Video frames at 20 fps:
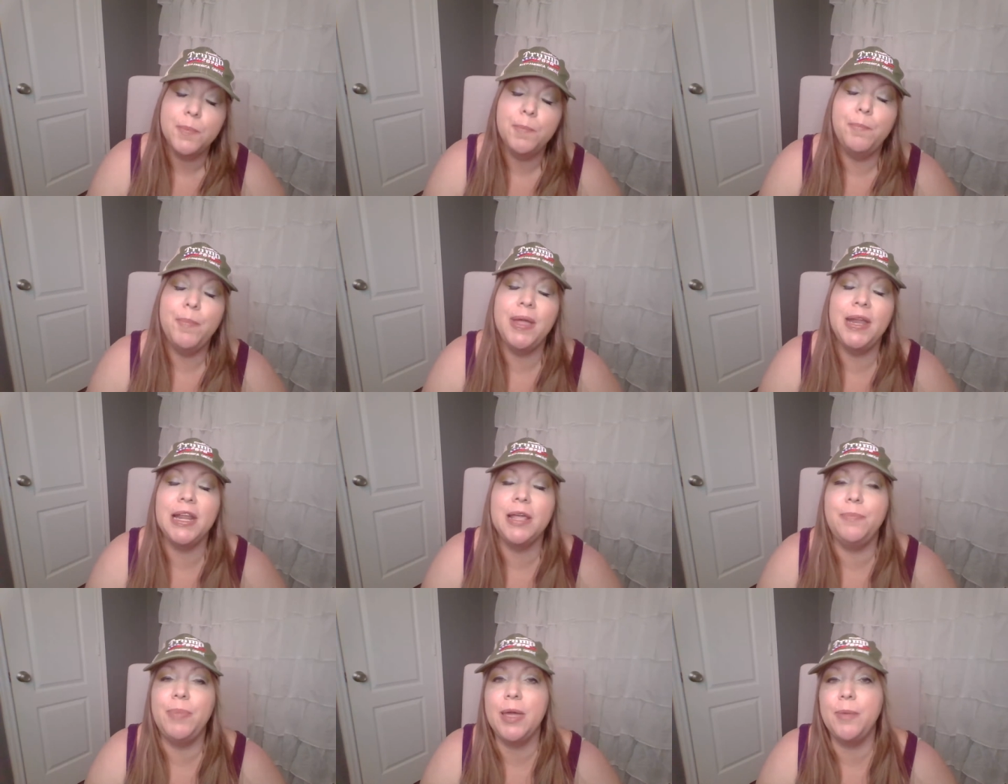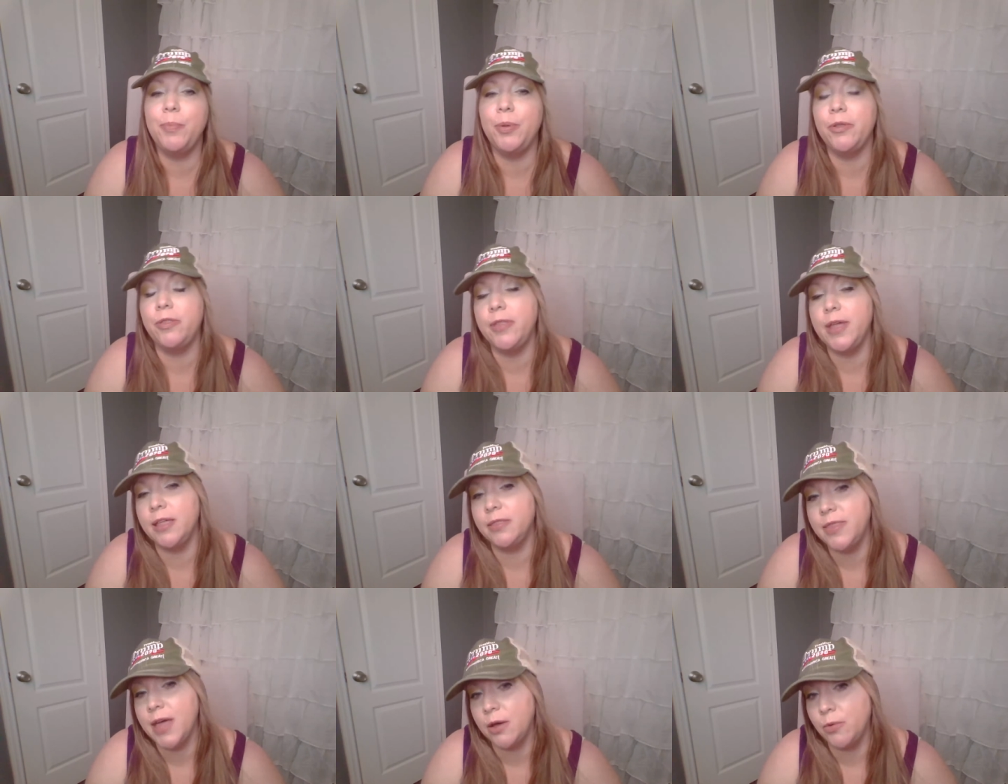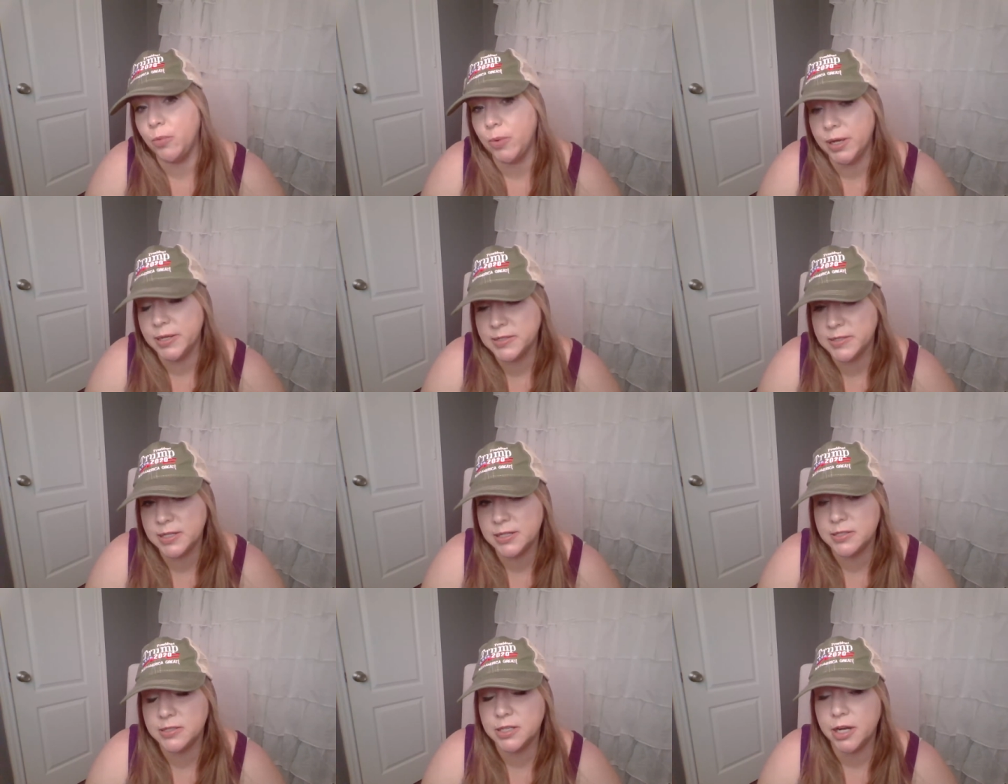Many people think that
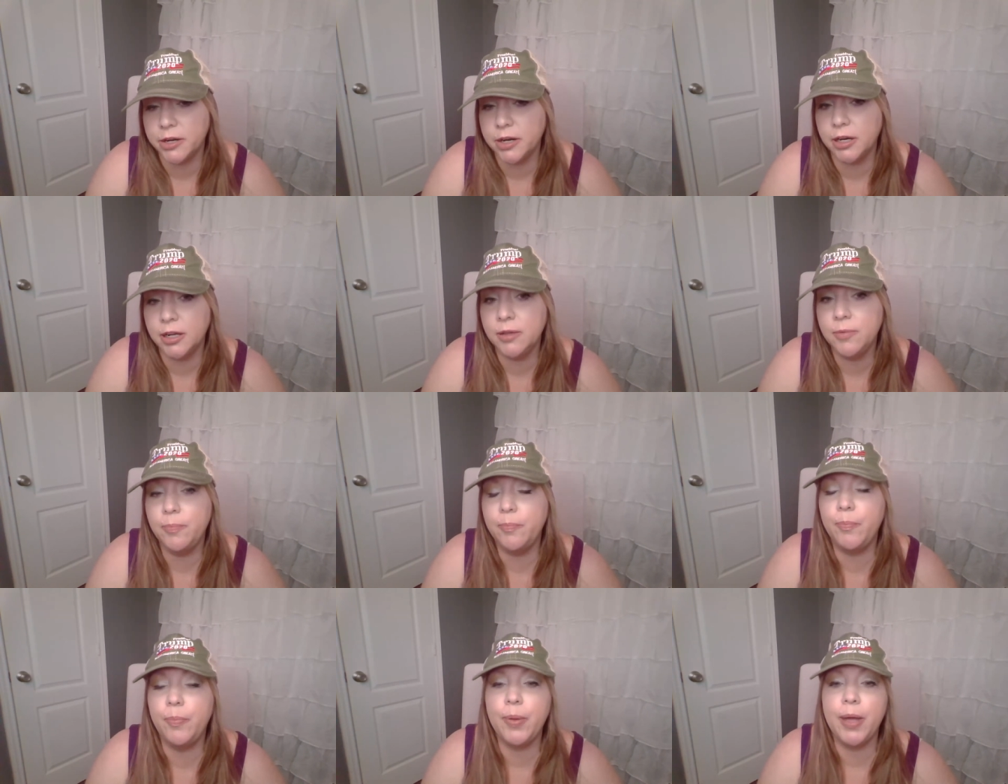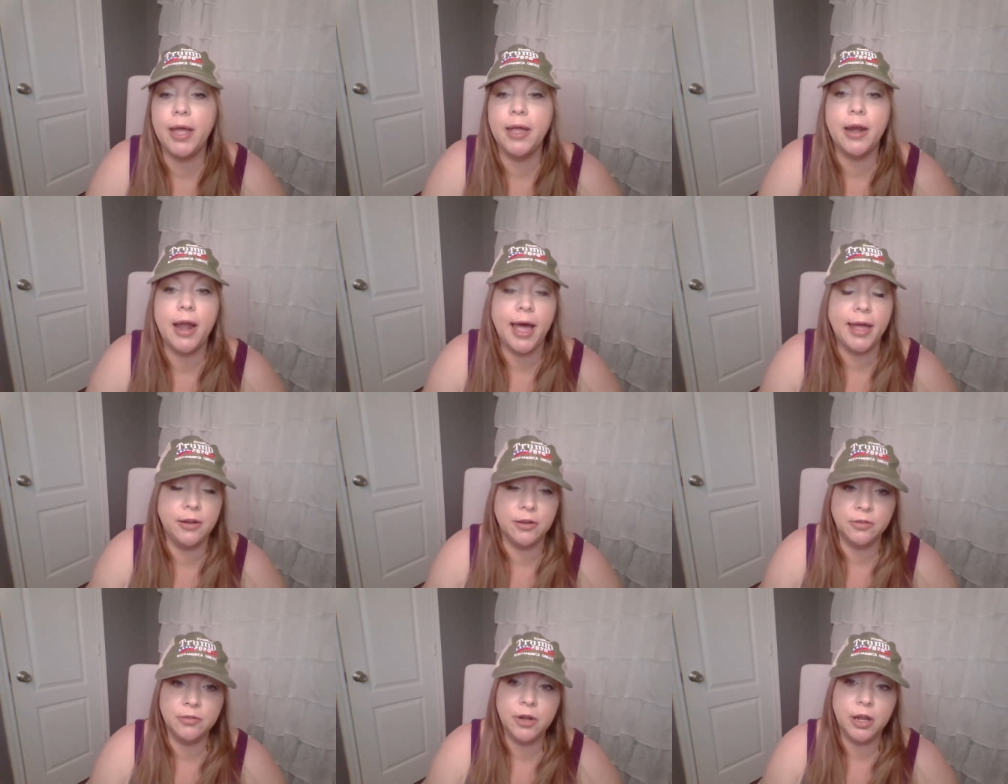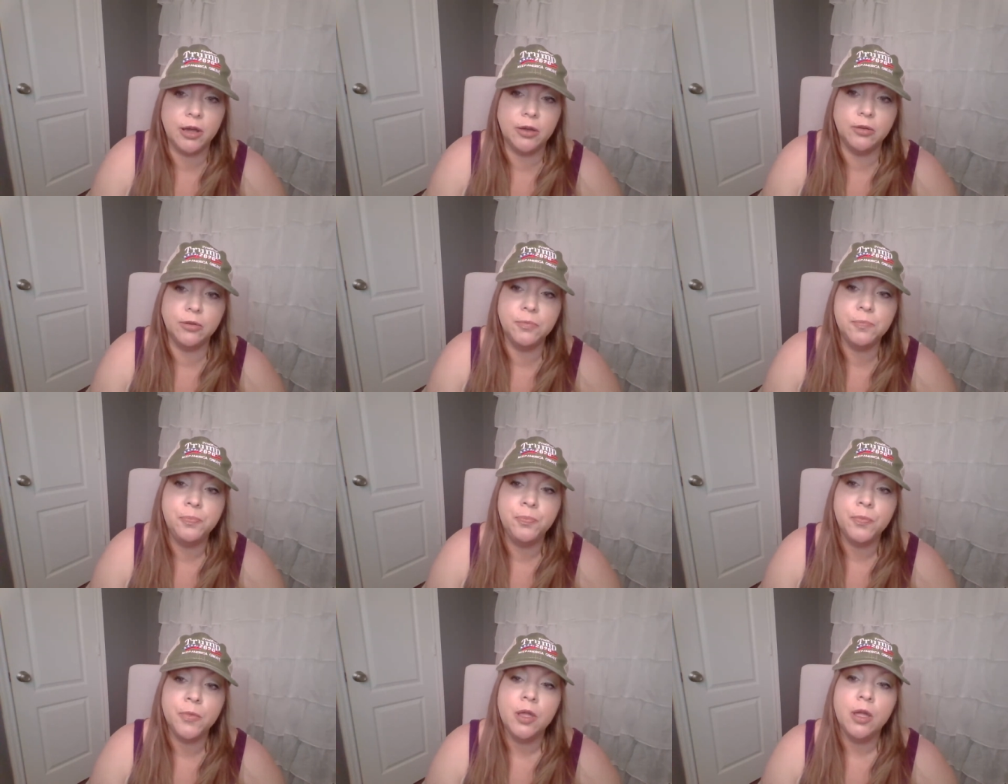was NESARA, but I don't know.